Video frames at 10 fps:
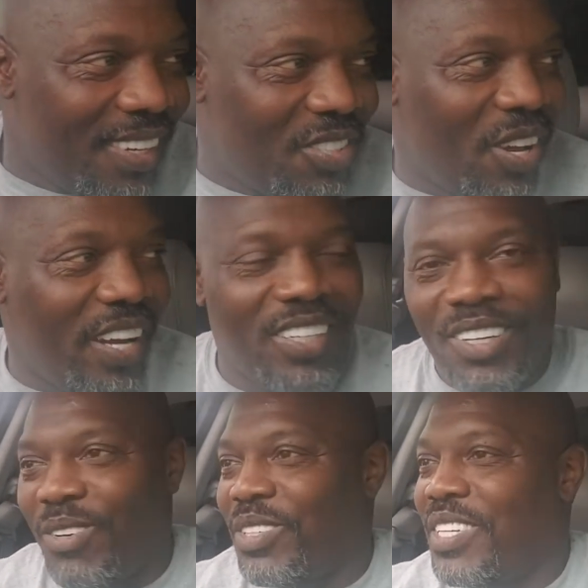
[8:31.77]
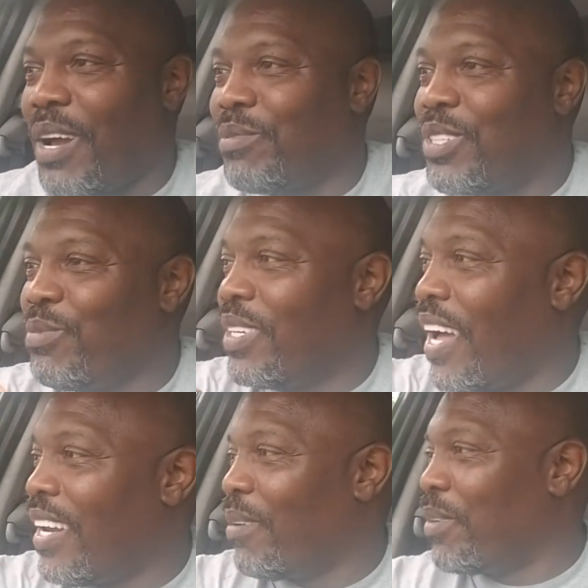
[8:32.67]
Trying to get on camera. She would
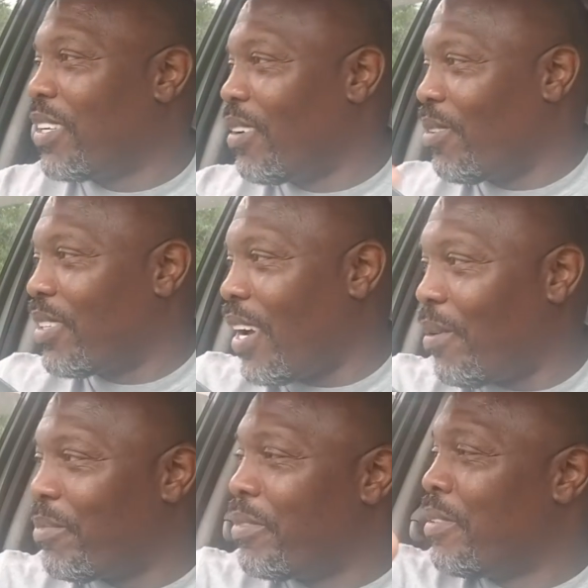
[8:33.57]
not let me get on camera.